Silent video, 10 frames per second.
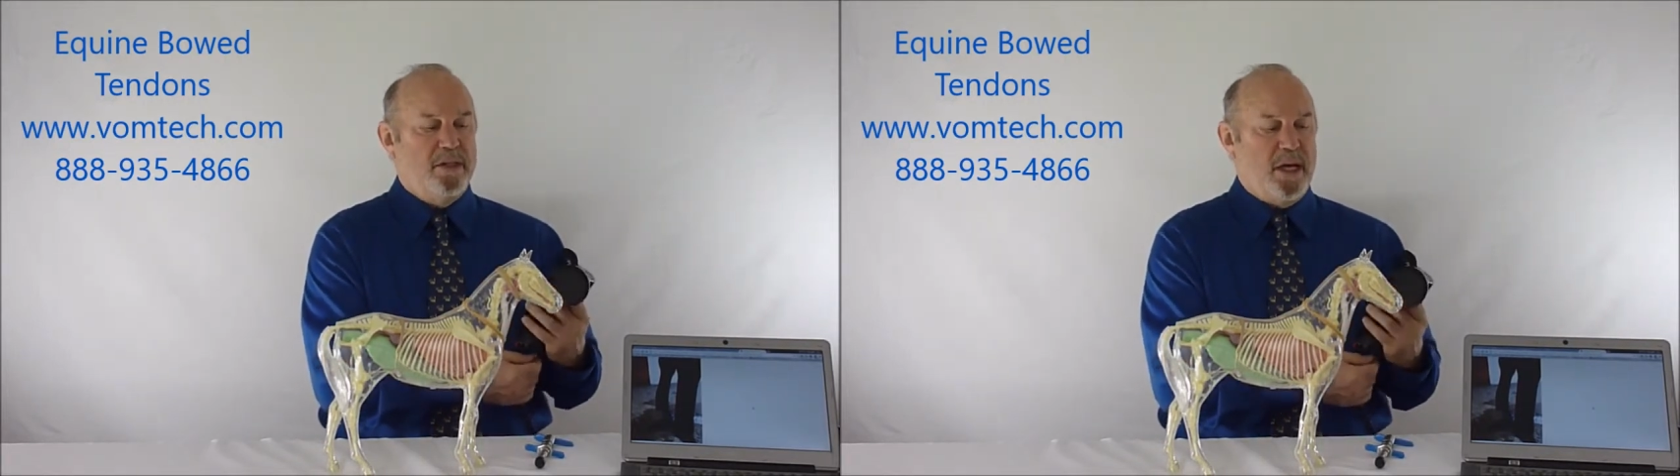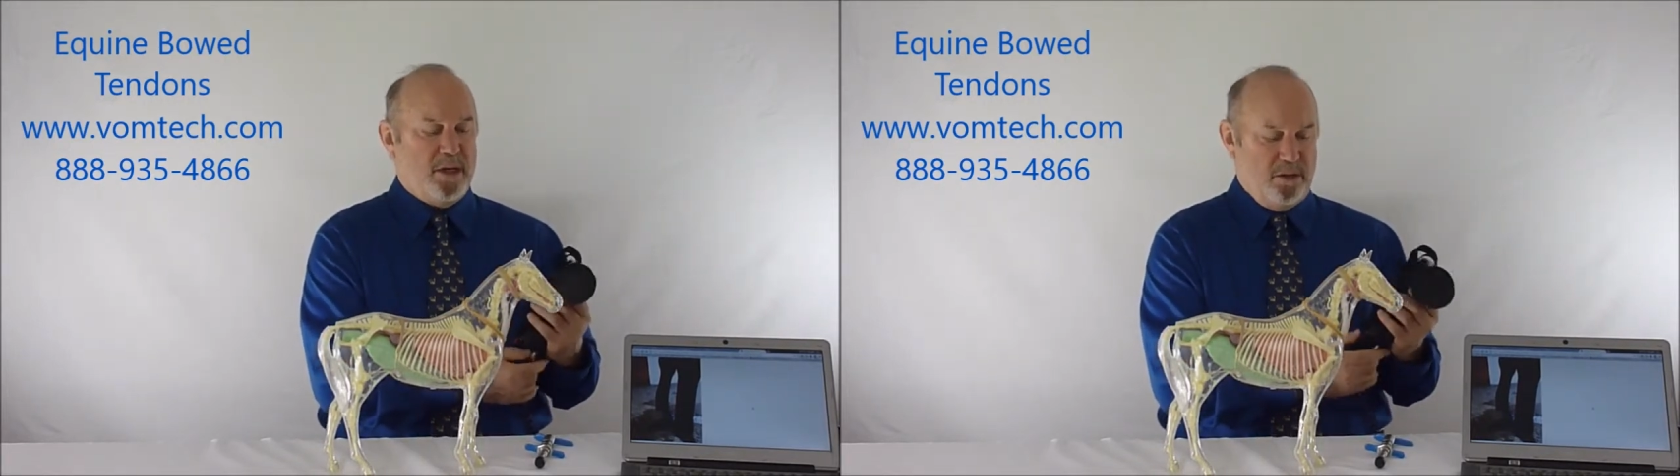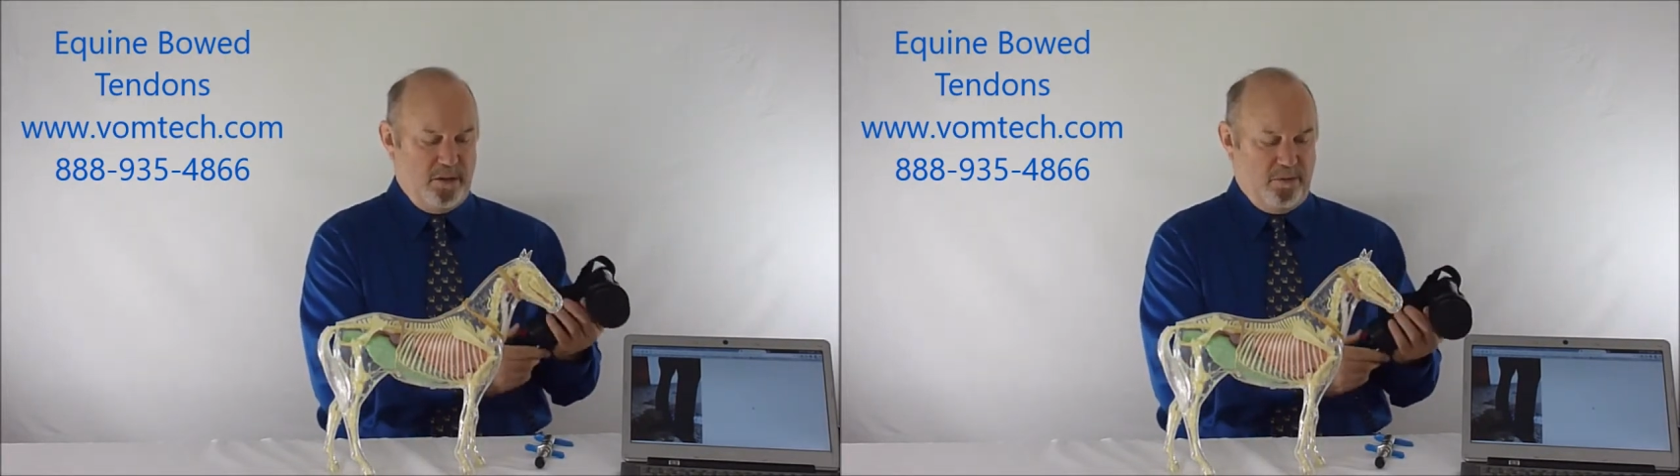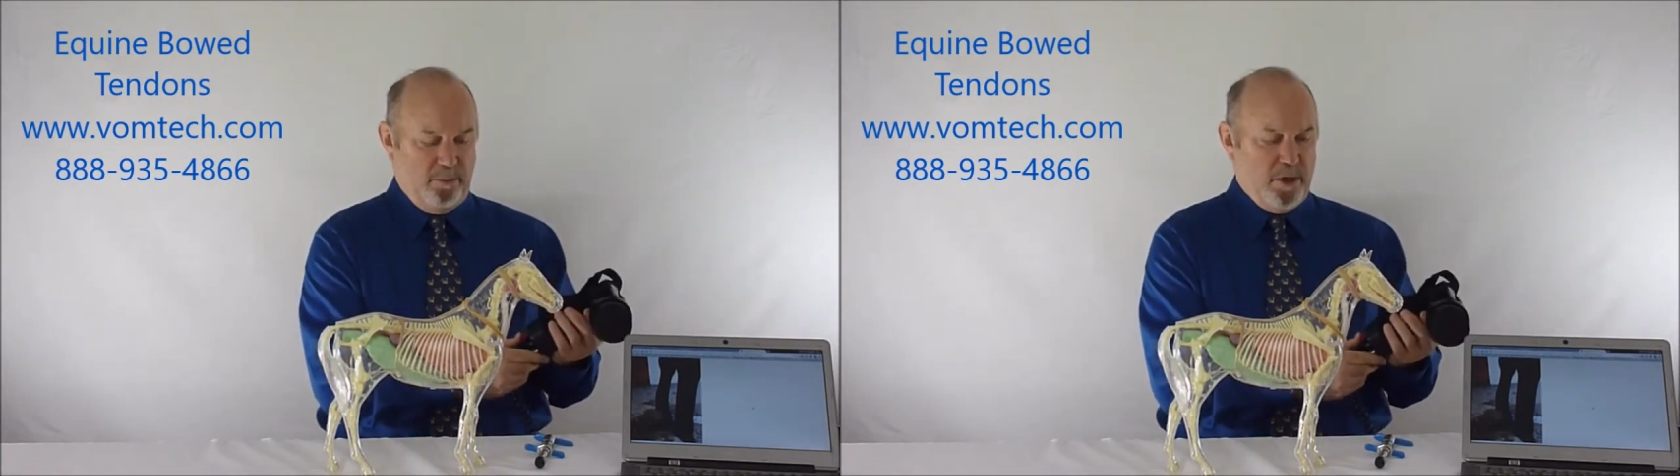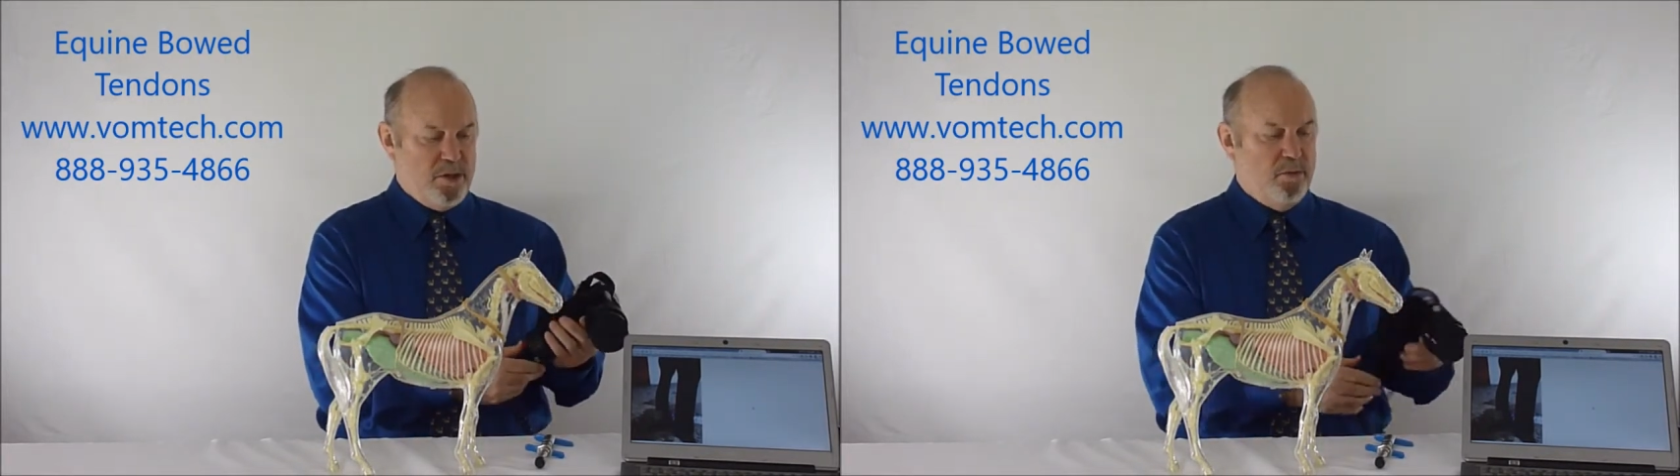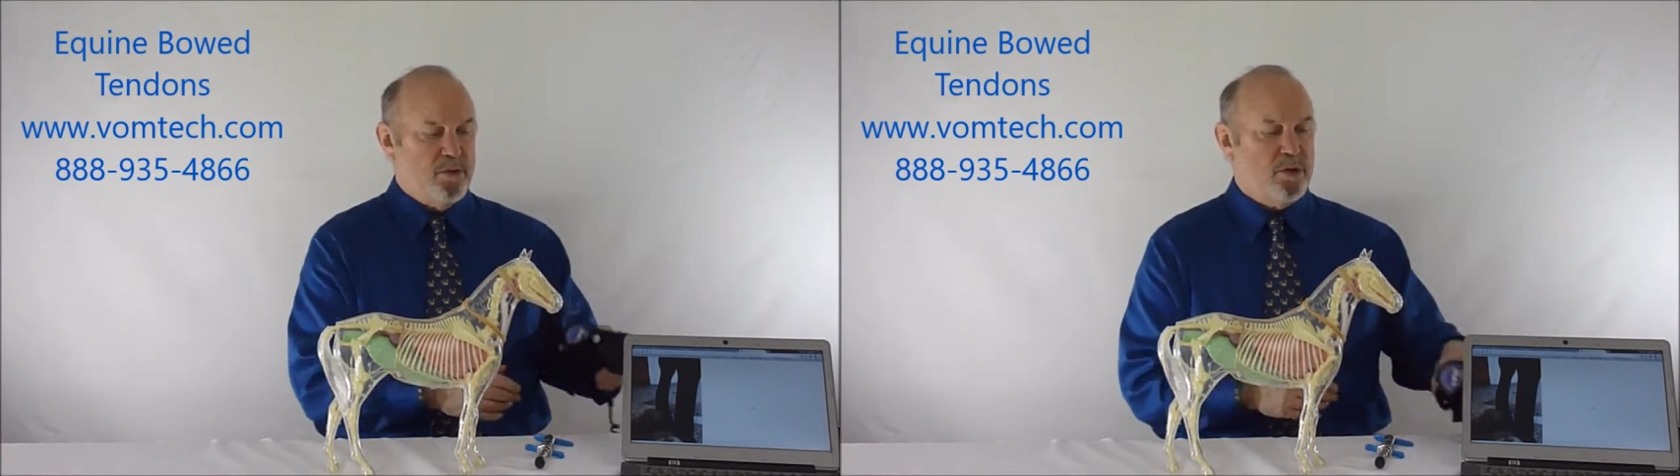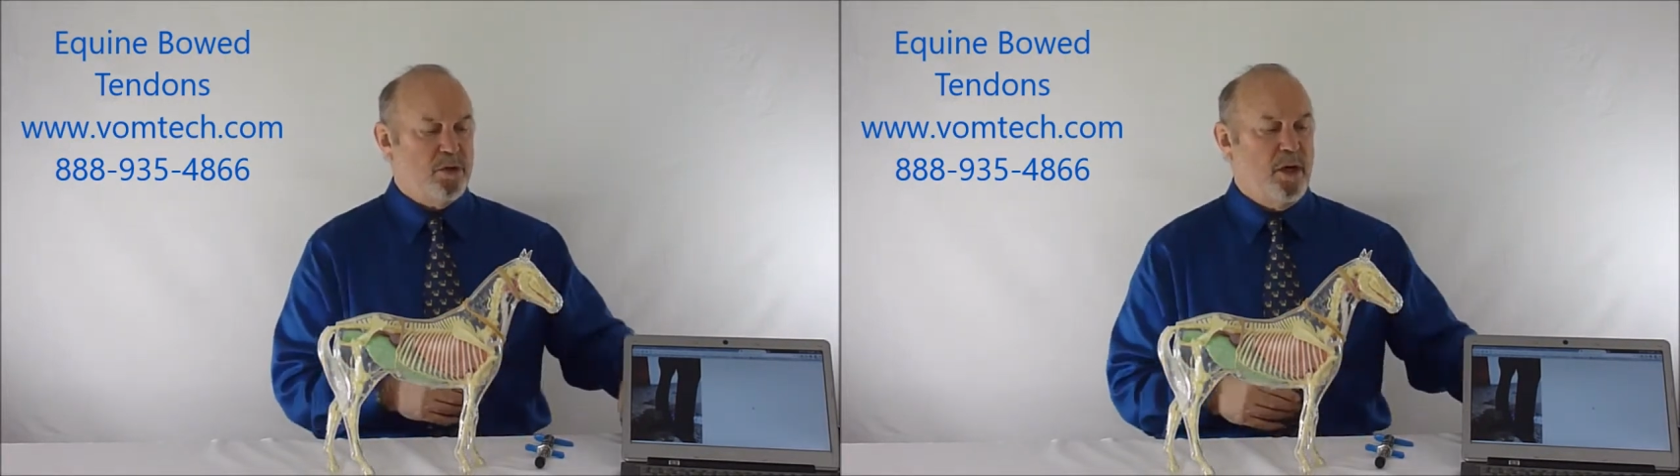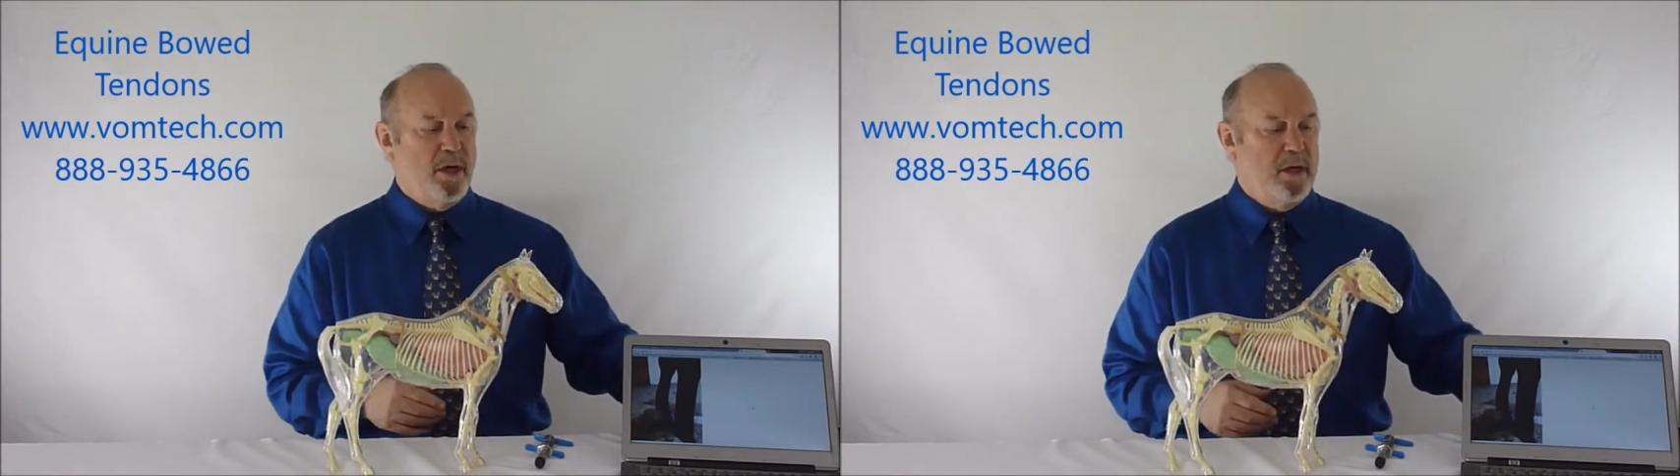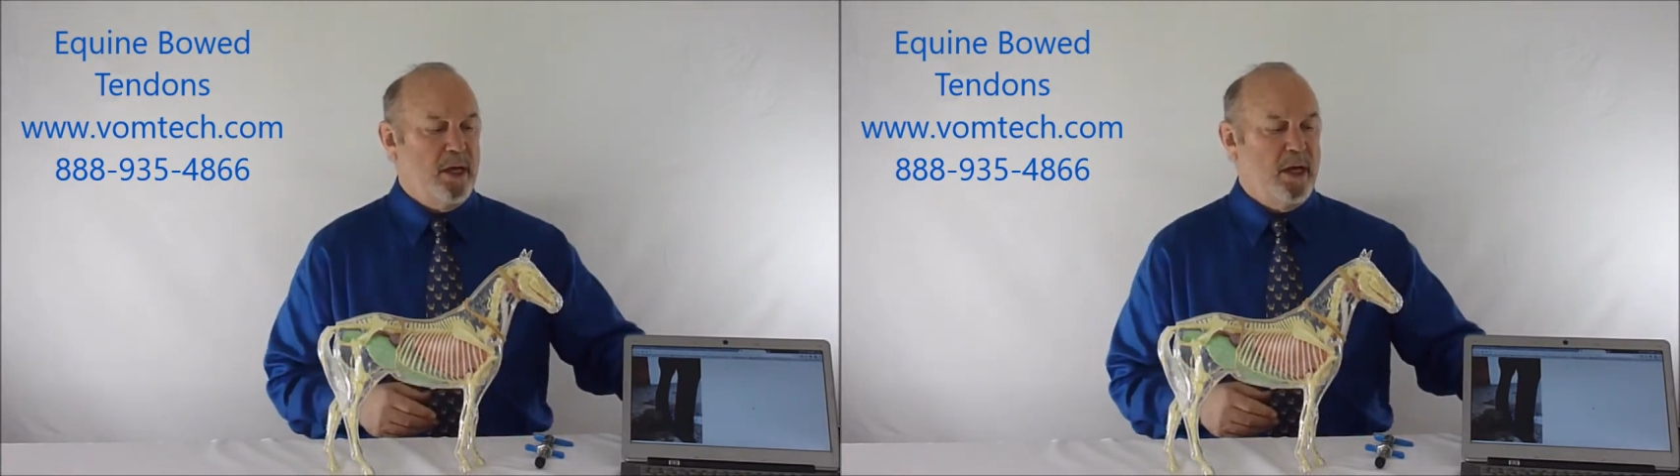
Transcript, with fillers: this actually information was created